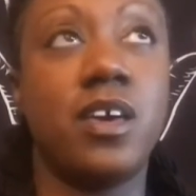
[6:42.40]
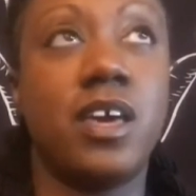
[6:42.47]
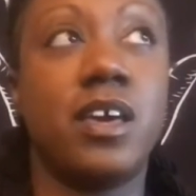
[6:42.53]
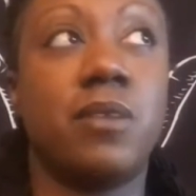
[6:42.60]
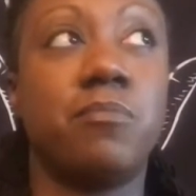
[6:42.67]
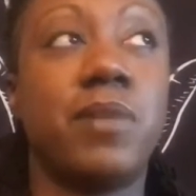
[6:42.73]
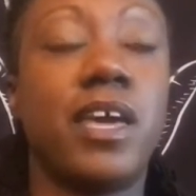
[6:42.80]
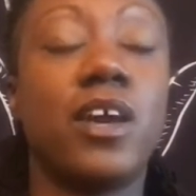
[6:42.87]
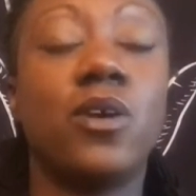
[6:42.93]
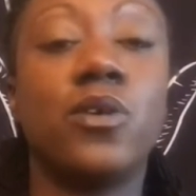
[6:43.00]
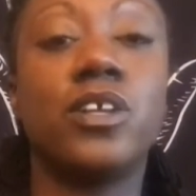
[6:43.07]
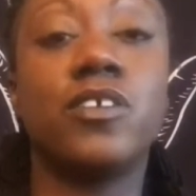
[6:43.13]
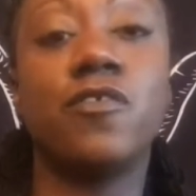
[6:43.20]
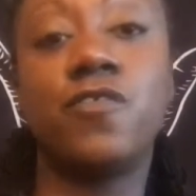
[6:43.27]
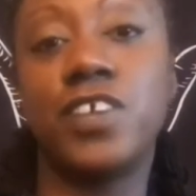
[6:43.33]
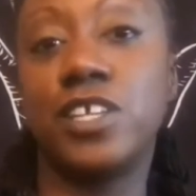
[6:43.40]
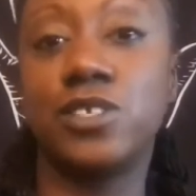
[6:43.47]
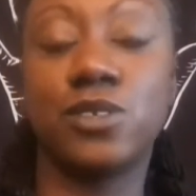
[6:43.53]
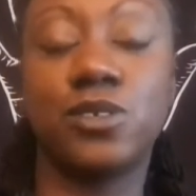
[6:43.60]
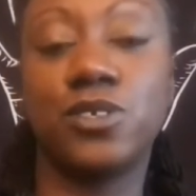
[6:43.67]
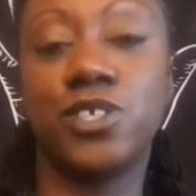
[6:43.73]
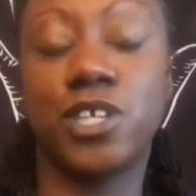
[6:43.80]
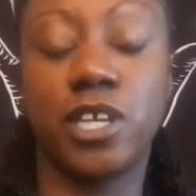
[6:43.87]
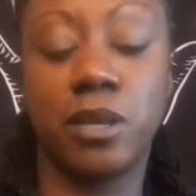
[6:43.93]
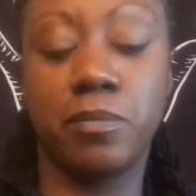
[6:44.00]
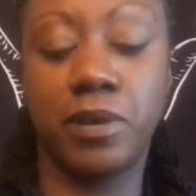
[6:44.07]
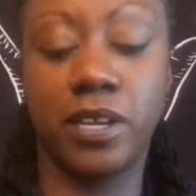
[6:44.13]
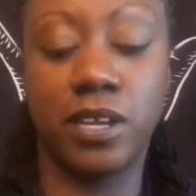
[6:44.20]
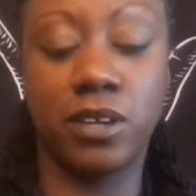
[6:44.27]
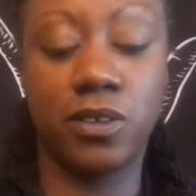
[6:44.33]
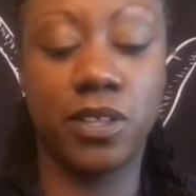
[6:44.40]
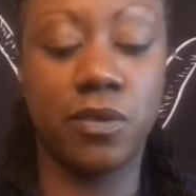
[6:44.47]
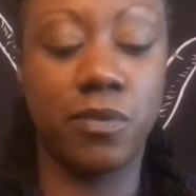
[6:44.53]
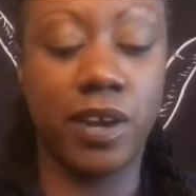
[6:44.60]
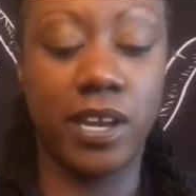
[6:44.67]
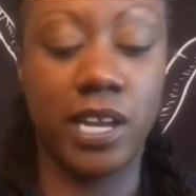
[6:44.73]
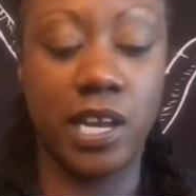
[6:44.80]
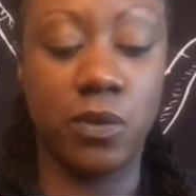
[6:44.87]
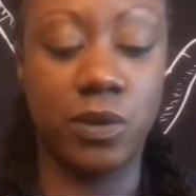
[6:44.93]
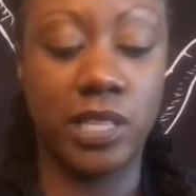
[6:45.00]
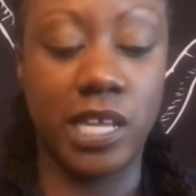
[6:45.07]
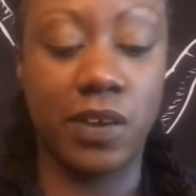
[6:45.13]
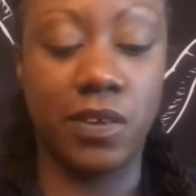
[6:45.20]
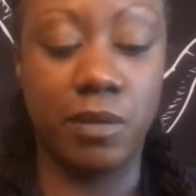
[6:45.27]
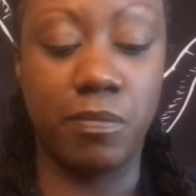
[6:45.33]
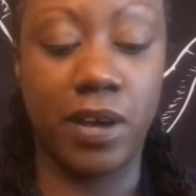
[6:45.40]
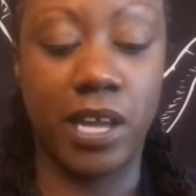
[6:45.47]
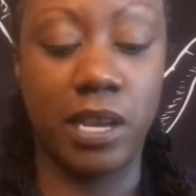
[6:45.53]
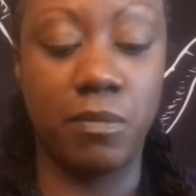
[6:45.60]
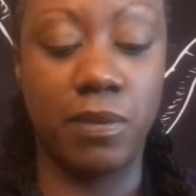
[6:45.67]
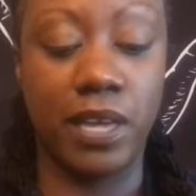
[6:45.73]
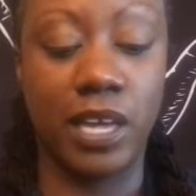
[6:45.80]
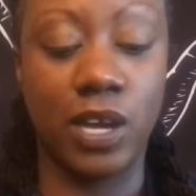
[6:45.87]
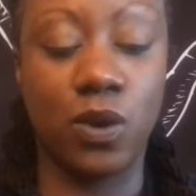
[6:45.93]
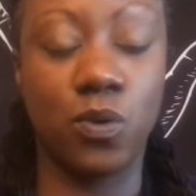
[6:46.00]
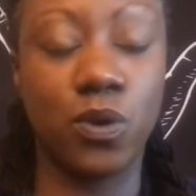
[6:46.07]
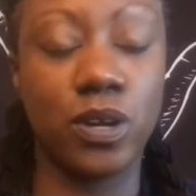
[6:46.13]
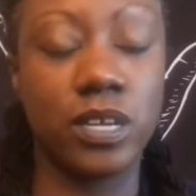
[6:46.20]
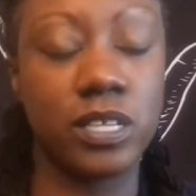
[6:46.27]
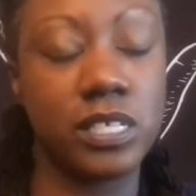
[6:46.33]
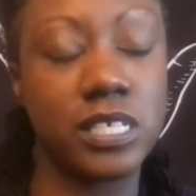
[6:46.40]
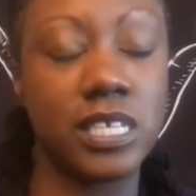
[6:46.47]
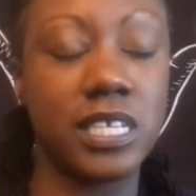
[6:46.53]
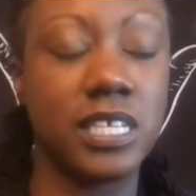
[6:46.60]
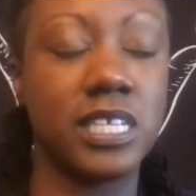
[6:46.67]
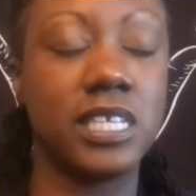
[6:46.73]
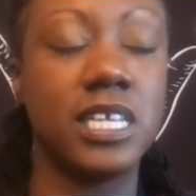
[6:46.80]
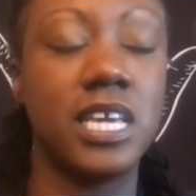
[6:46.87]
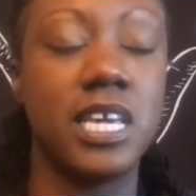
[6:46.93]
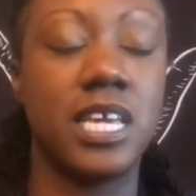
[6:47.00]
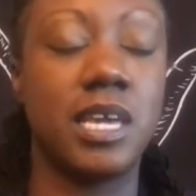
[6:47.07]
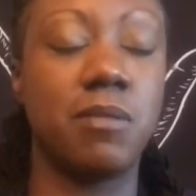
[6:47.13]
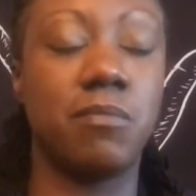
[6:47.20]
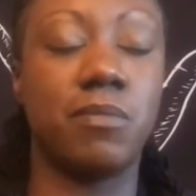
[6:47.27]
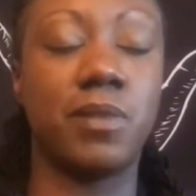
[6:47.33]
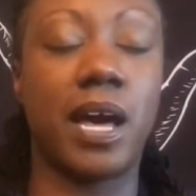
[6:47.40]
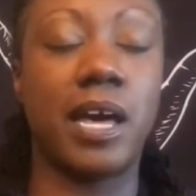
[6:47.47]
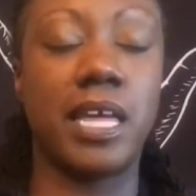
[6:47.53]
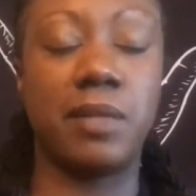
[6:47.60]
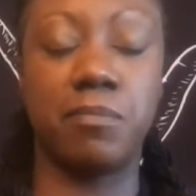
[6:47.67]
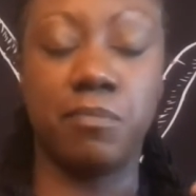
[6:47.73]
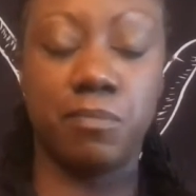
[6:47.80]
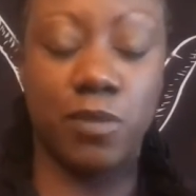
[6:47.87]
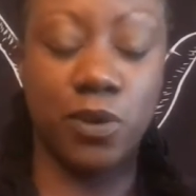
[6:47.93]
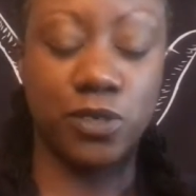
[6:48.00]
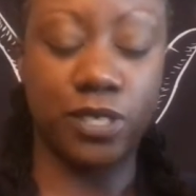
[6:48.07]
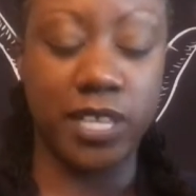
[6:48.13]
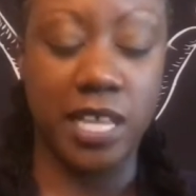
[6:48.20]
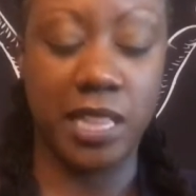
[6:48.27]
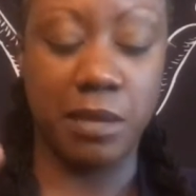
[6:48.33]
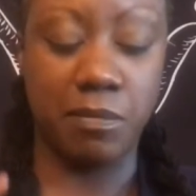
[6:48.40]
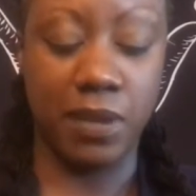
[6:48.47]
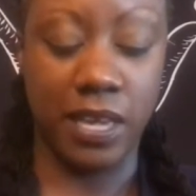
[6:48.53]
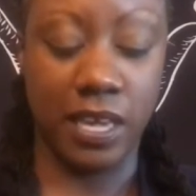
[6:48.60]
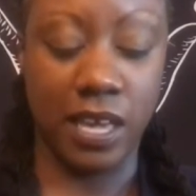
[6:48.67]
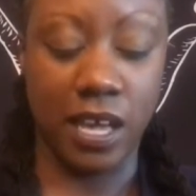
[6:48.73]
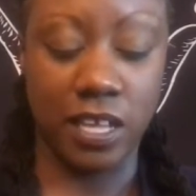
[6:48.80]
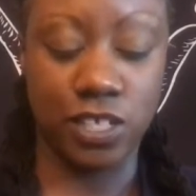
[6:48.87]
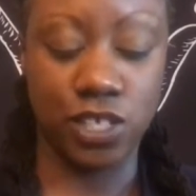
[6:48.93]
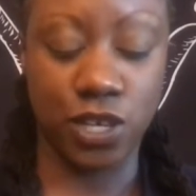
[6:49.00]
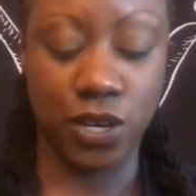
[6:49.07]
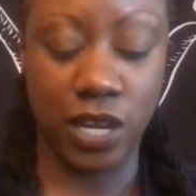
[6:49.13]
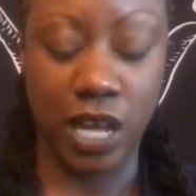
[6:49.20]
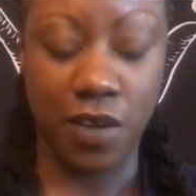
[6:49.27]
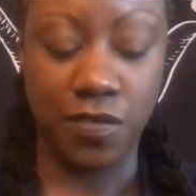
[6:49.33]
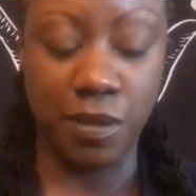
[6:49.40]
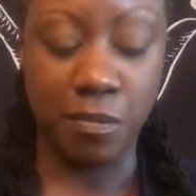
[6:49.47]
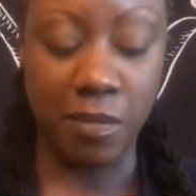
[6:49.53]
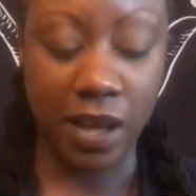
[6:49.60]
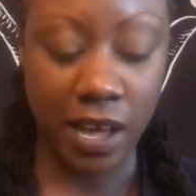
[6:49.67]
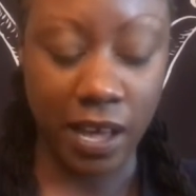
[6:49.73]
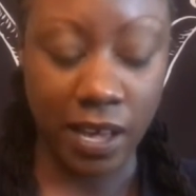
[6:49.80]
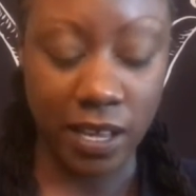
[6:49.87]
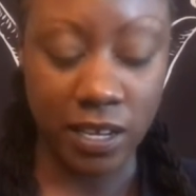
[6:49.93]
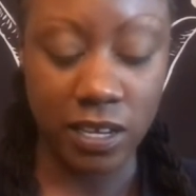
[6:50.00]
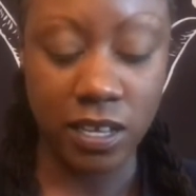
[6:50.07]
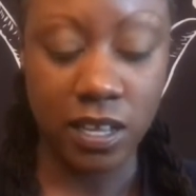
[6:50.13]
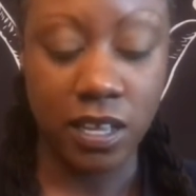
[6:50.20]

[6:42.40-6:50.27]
may go on a physical journey, but I know that right now with everybody being quarantined, it might most likely be a journey of the mind.